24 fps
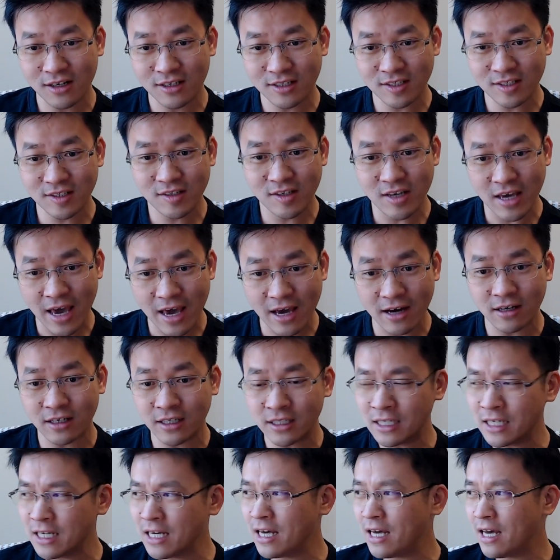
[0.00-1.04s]
scale,
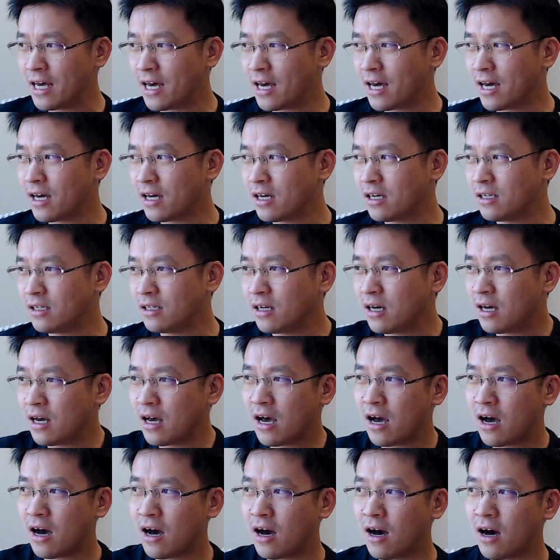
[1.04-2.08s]
and
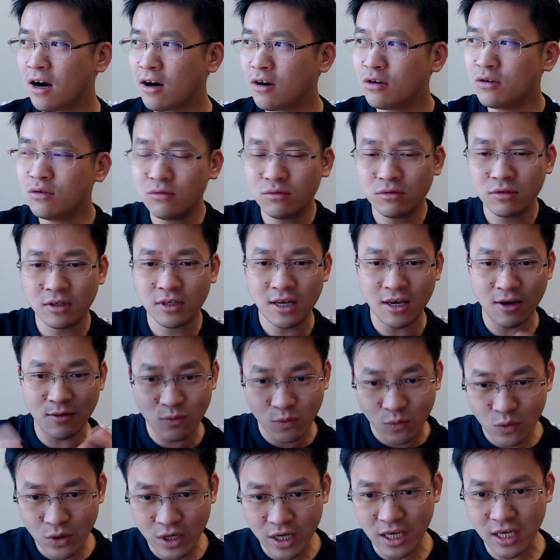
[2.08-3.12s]
how
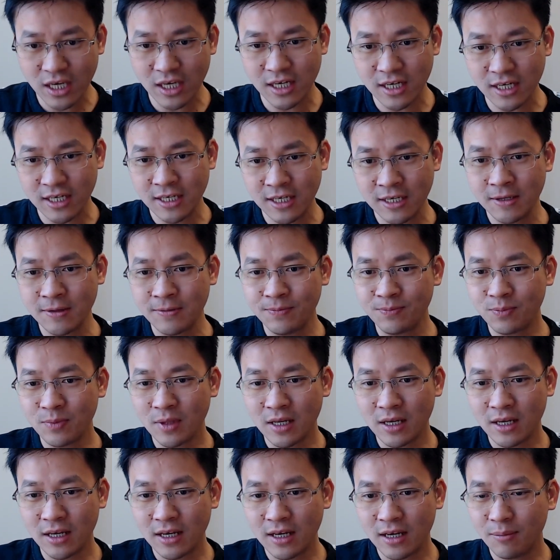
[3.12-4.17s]
can we
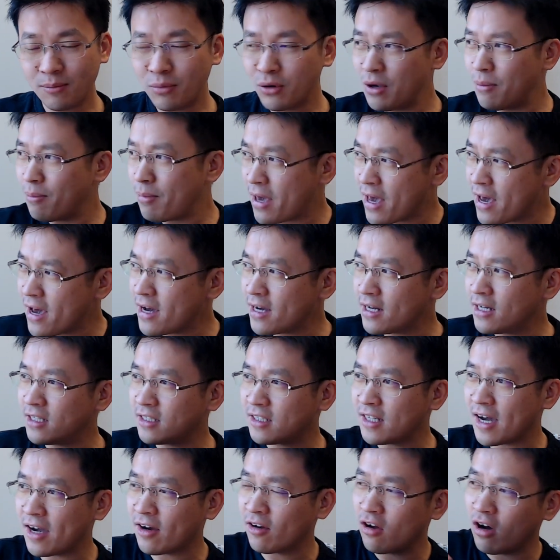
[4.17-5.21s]
prepare the
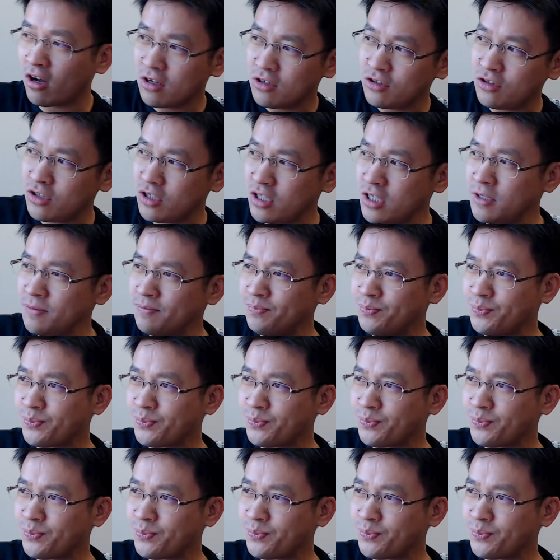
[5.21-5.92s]
technology,